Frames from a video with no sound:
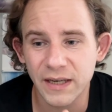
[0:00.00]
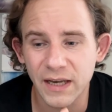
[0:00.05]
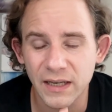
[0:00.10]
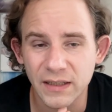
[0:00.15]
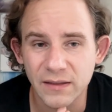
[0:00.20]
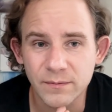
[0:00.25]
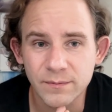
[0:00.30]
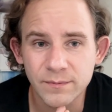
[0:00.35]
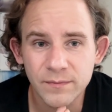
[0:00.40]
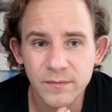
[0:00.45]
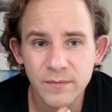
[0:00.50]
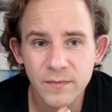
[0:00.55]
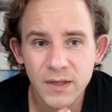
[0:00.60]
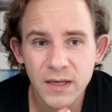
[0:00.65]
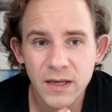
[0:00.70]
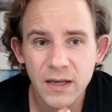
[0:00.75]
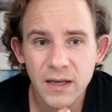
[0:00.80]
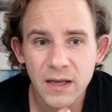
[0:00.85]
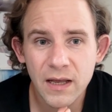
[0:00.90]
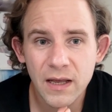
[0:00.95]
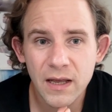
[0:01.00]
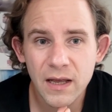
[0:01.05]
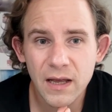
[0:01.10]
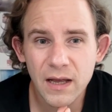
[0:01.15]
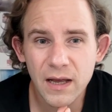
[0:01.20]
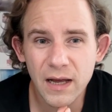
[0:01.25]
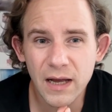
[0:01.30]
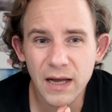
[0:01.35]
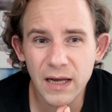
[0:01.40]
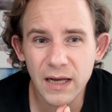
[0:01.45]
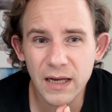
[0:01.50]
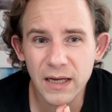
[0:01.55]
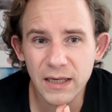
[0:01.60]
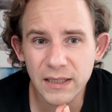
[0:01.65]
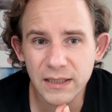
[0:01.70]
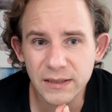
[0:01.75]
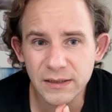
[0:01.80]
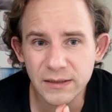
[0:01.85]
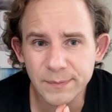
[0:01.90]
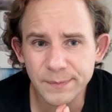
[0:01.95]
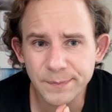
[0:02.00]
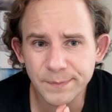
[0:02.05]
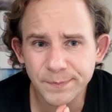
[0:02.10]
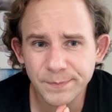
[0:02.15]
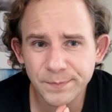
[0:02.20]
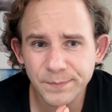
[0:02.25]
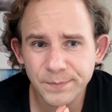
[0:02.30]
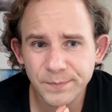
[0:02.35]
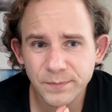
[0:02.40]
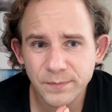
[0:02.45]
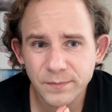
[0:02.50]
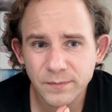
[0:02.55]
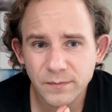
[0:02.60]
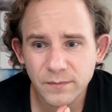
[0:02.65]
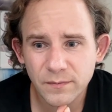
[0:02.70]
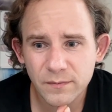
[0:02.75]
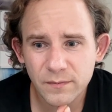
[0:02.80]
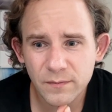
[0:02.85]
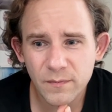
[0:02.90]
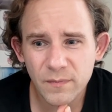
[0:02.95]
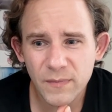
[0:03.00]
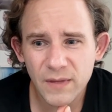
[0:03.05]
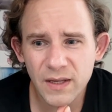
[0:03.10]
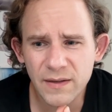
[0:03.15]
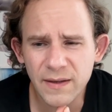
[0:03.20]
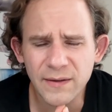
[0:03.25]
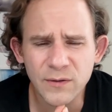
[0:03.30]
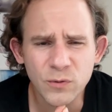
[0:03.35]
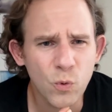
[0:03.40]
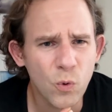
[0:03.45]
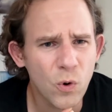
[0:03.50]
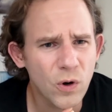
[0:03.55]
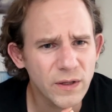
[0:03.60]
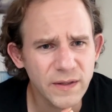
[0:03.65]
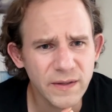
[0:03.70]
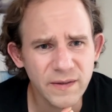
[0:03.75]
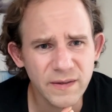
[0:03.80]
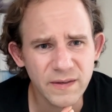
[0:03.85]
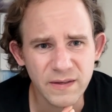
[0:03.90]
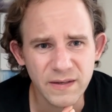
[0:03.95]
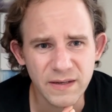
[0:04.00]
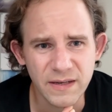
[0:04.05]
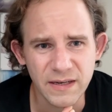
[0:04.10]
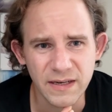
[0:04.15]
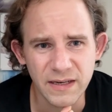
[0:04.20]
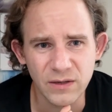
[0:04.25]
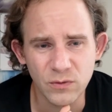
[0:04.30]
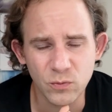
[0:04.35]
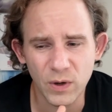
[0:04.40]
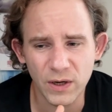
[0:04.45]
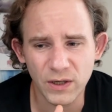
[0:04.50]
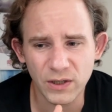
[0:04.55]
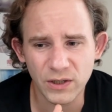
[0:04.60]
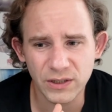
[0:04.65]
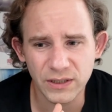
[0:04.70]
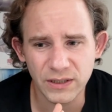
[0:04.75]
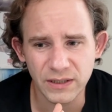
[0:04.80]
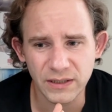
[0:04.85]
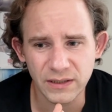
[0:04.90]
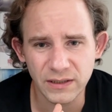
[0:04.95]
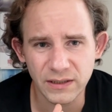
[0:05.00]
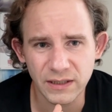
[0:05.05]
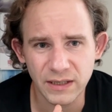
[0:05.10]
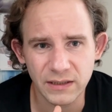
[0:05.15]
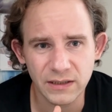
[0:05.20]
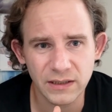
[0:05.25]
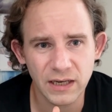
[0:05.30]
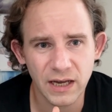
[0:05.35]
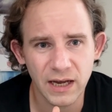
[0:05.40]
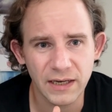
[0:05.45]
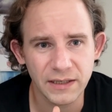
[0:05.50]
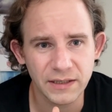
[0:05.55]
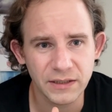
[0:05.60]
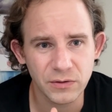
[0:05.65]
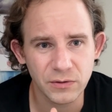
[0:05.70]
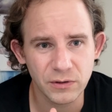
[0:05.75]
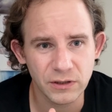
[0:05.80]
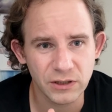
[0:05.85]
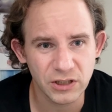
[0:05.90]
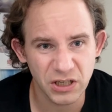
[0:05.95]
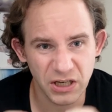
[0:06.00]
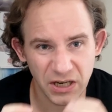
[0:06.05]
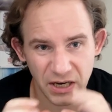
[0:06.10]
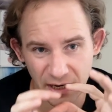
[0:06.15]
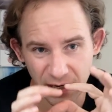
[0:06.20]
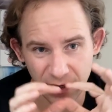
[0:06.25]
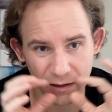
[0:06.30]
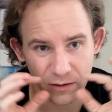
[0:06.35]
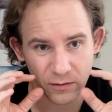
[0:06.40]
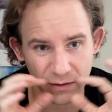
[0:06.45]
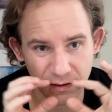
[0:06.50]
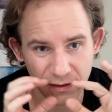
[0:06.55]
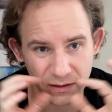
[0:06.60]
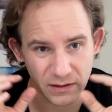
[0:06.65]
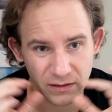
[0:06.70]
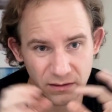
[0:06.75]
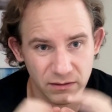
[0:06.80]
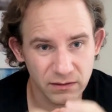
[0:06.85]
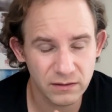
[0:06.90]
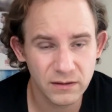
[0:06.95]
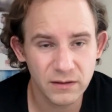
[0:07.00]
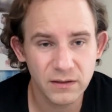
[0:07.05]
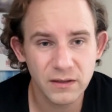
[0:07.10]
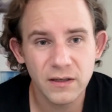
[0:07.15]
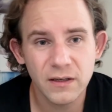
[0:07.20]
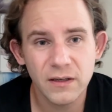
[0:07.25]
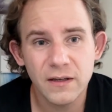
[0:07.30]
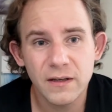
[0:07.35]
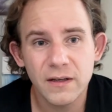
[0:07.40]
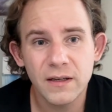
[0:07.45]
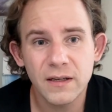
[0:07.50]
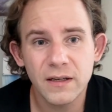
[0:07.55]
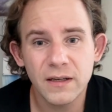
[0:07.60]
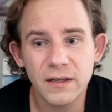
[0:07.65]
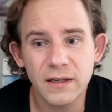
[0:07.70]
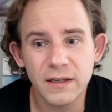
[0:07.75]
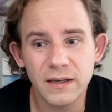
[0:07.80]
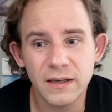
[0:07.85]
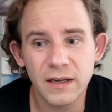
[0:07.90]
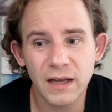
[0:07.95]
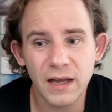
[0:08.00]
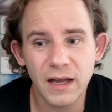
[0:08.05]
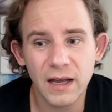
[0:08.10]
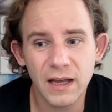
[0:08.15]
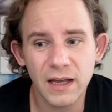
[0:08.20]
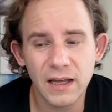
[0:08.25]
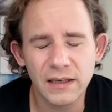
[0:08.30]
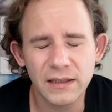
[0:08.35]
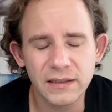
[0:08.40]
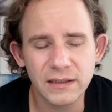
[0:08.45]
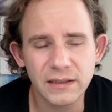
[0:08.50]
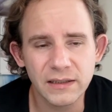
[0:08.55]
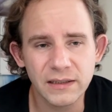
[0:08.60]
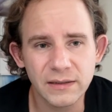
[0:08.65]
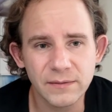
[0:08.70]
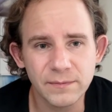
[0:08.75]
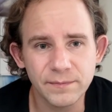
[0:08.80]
again. And there's one scene where she's like tied to a chair. Well, yeah, and